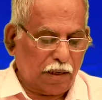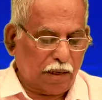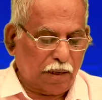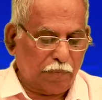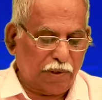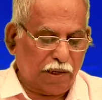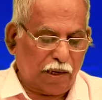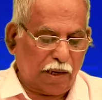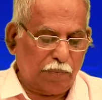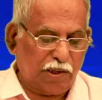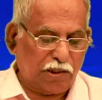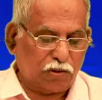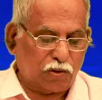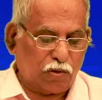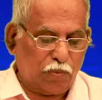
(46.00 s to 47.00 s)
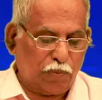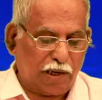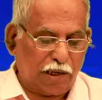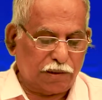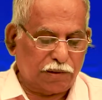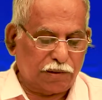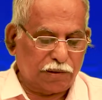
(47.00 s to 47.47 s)
Amit
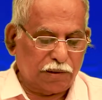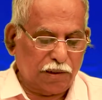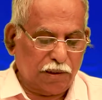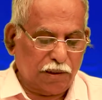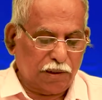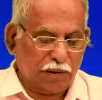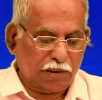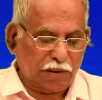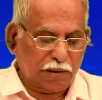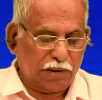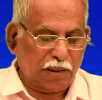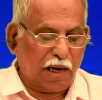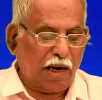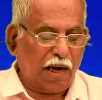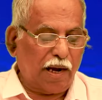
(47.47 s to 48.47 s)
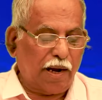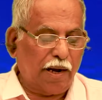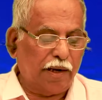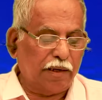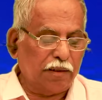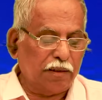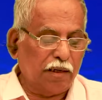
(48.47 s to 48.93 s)
Kumar Jha
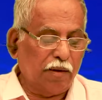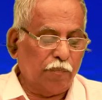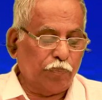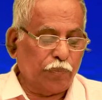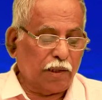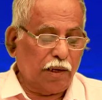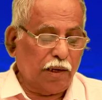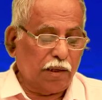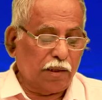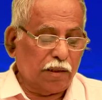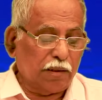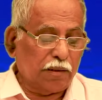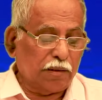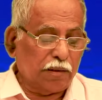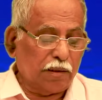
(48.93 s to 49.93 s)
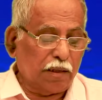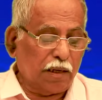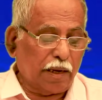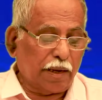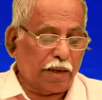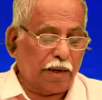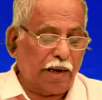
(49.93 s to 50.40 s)
and
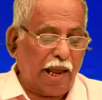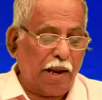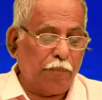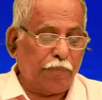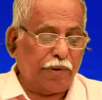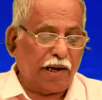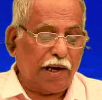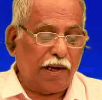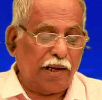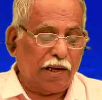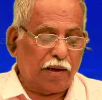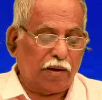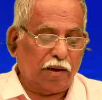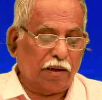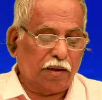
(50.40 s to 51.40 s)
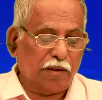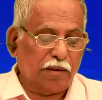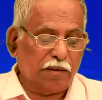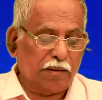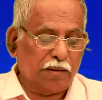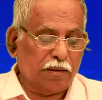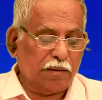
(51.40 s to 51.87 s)
GLAM Trading
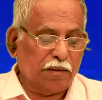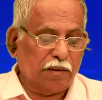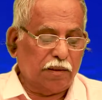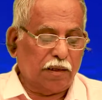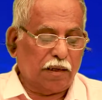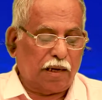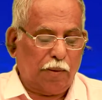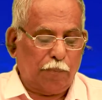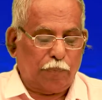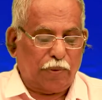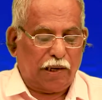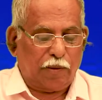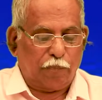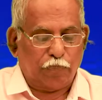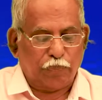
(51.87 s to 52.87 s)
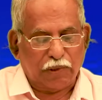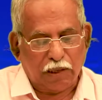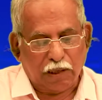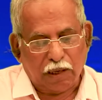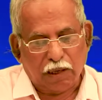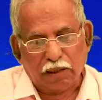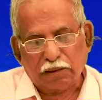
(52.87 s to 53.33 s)
Company.
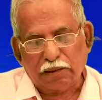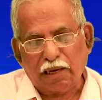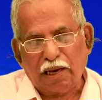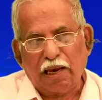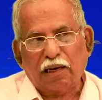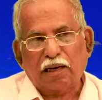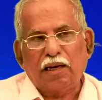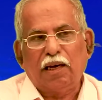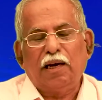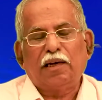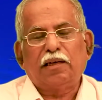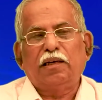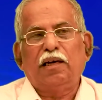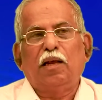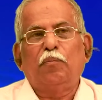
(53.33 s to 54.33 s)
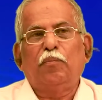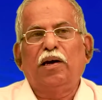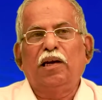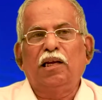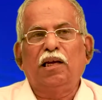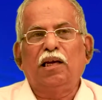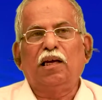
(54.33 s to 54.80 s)
They are collected
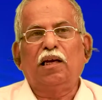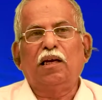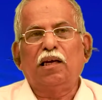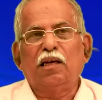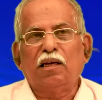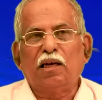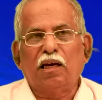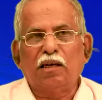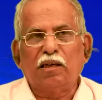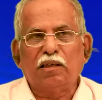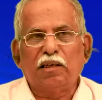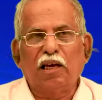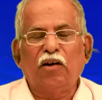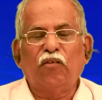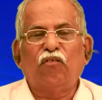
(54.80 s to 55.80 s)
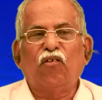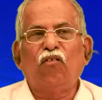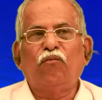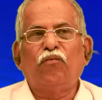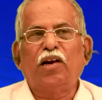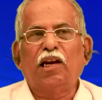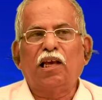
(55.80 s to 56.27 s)
money in
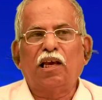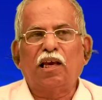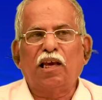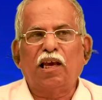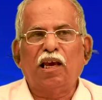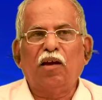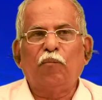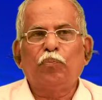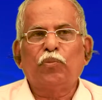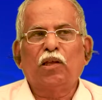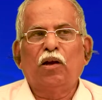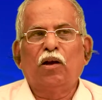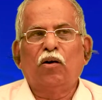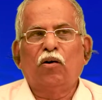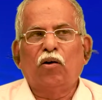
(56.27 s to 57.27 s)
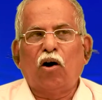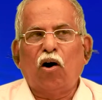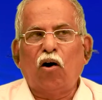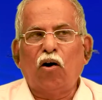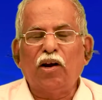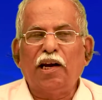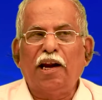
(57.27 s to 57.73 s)
offering
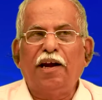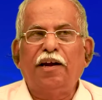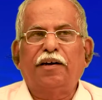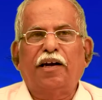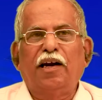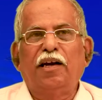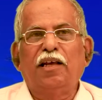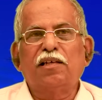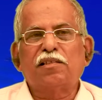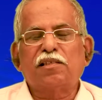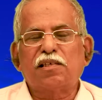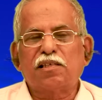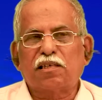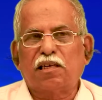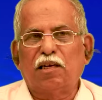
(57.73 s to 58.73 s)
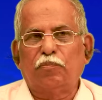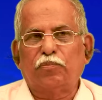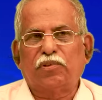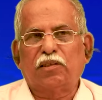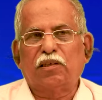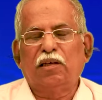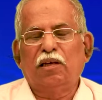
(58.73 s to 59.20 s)
online trading
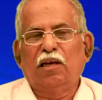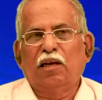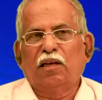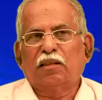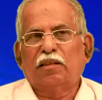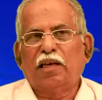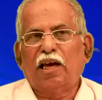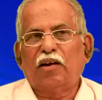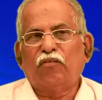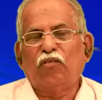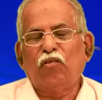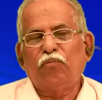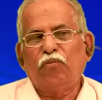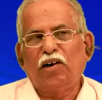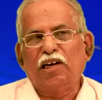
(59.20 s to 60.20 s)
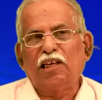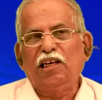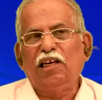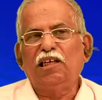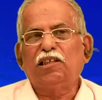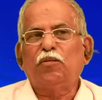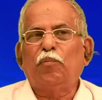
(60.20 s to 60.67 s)
systems. They are offered
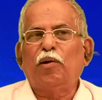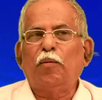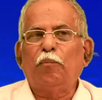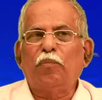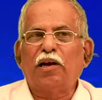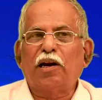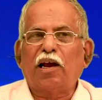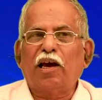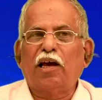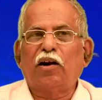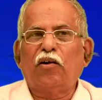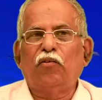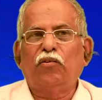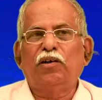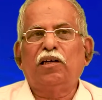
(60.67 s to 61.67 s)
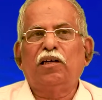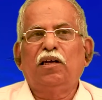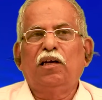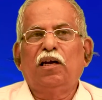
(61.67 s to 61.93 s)
each member around